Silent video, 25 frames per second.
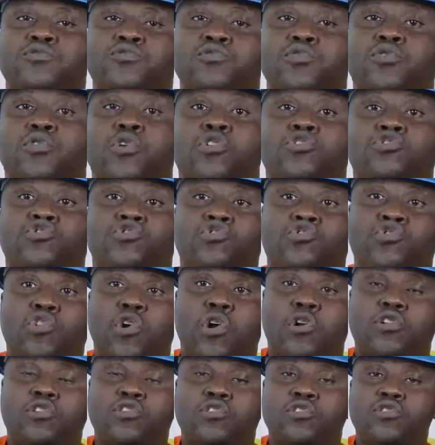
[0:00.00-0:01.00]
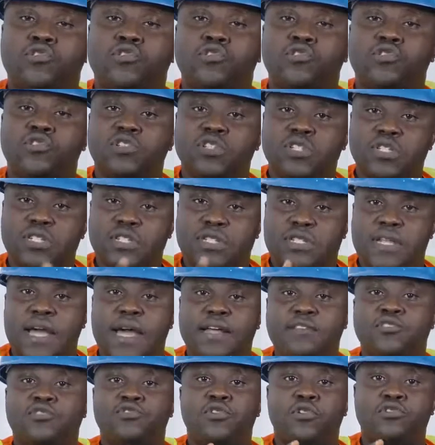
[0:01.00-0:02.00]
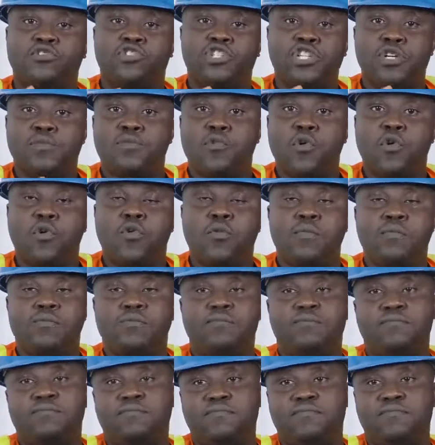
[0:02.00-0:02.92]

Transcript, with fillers: to construct that your dream home.